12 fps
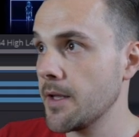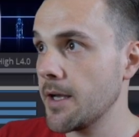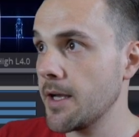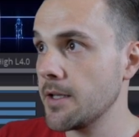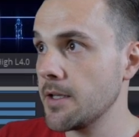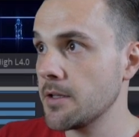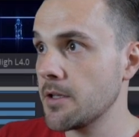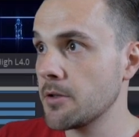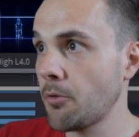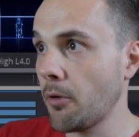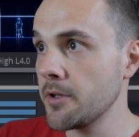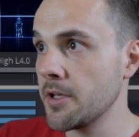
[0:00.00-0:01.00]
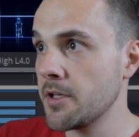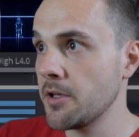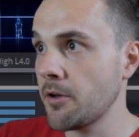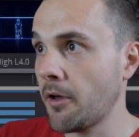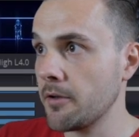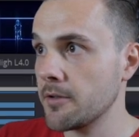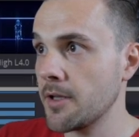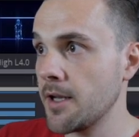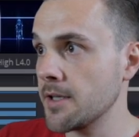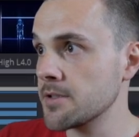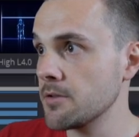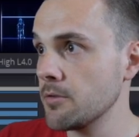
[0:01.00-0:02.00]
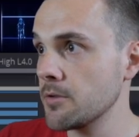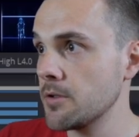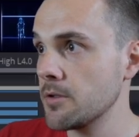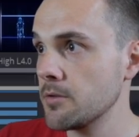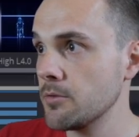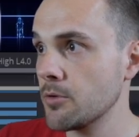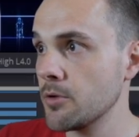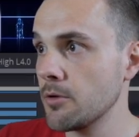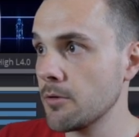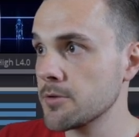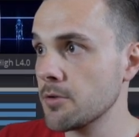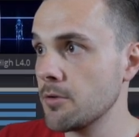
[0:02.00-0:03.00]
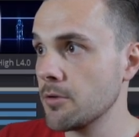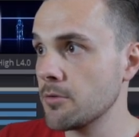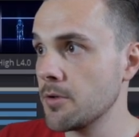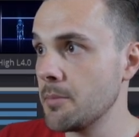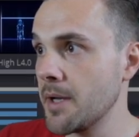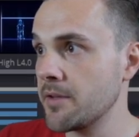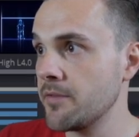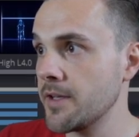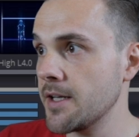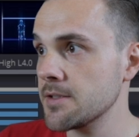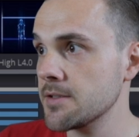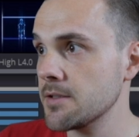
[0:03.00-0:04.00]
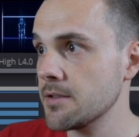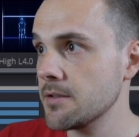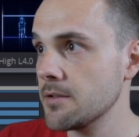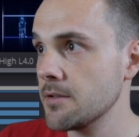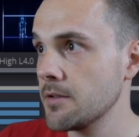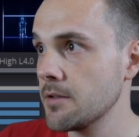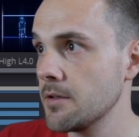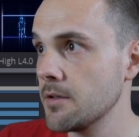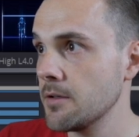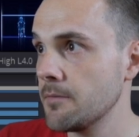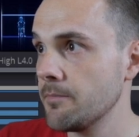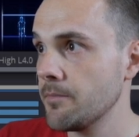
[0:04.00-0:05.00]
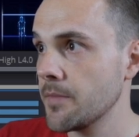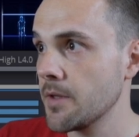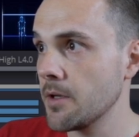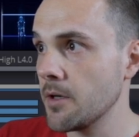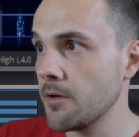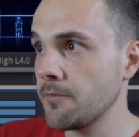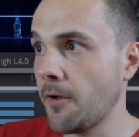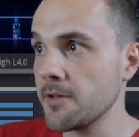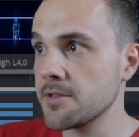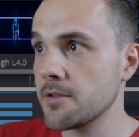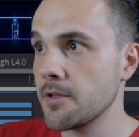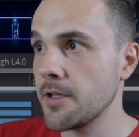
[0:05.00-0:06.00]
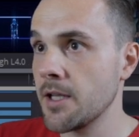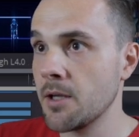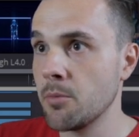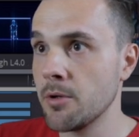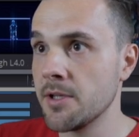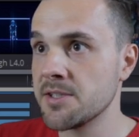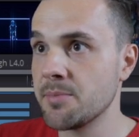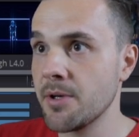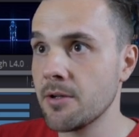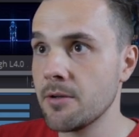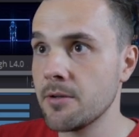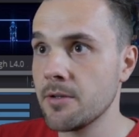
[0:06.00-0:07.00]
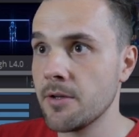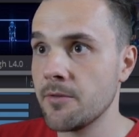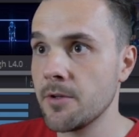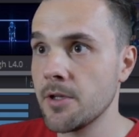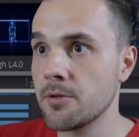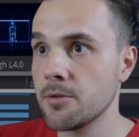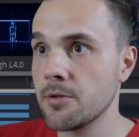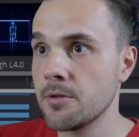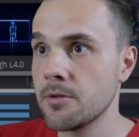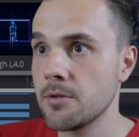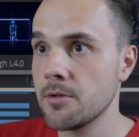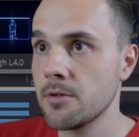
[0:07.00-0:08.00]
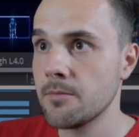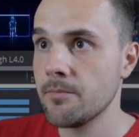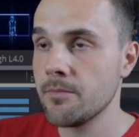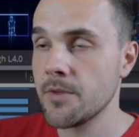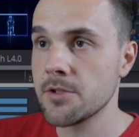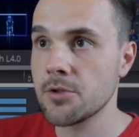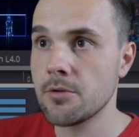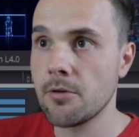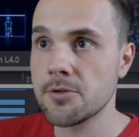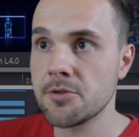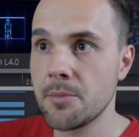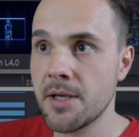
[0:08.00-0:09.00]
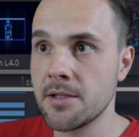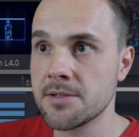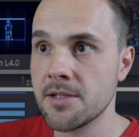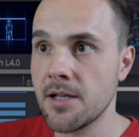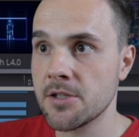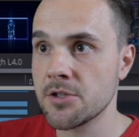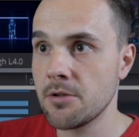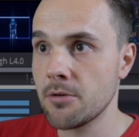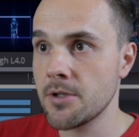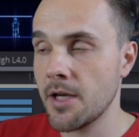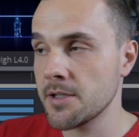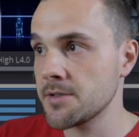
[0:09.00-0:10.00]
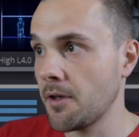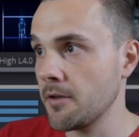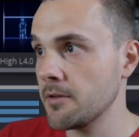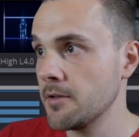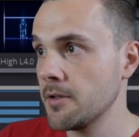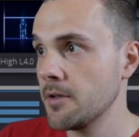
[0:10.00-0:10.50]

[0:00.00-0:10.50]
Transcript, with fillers: And in the 3D keyer, the last node, you could also go to the matte finesse. Now first enable the spill if you need to. This should also make the selection look nicer.